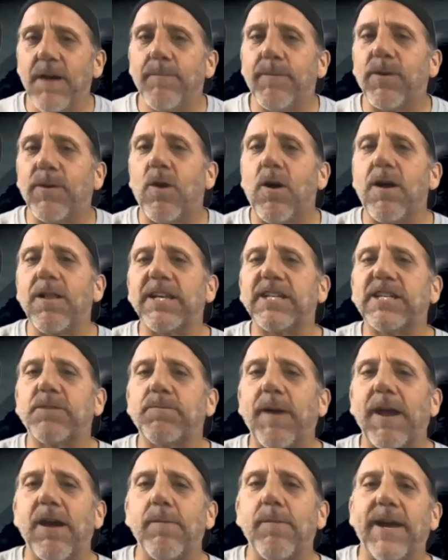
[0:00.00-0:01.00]
But all
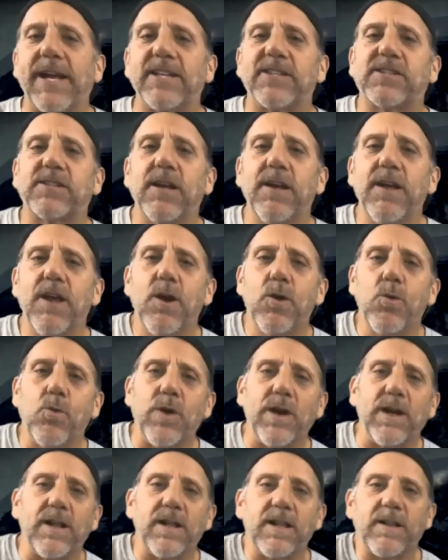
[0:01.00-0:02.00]
experiments
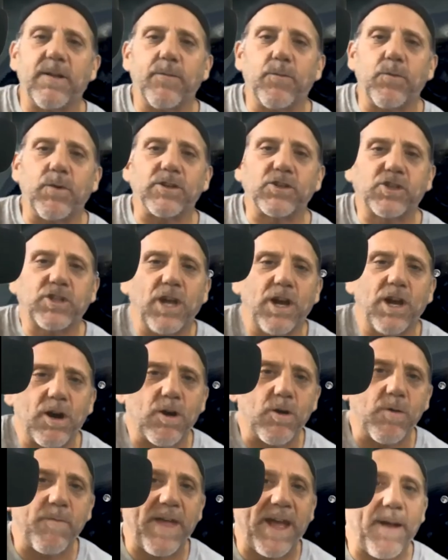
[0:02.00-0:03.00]
will
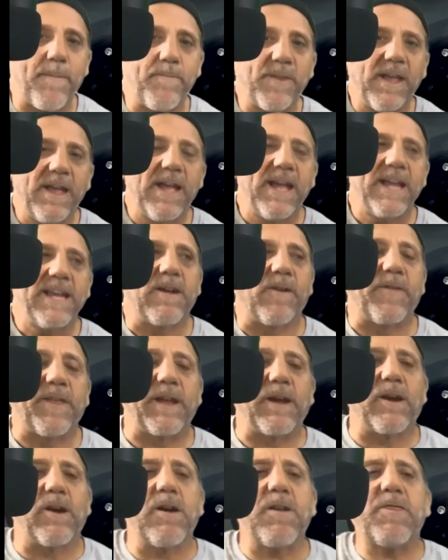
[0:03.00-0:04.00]
show that, the
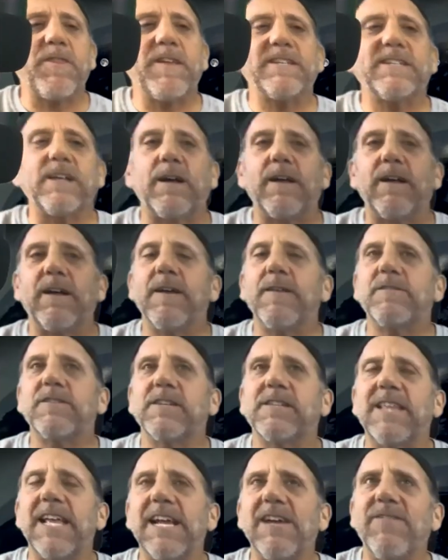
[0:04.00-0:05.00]
Earth is
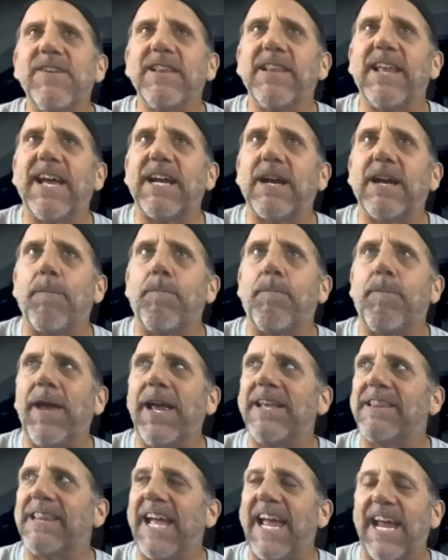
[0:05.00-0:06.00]
just think of it like a big
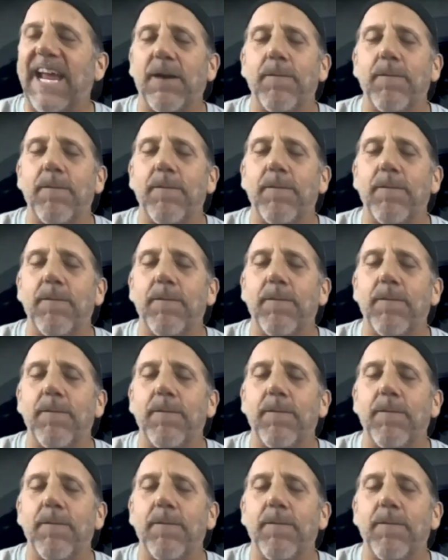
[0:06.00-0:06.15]
lake.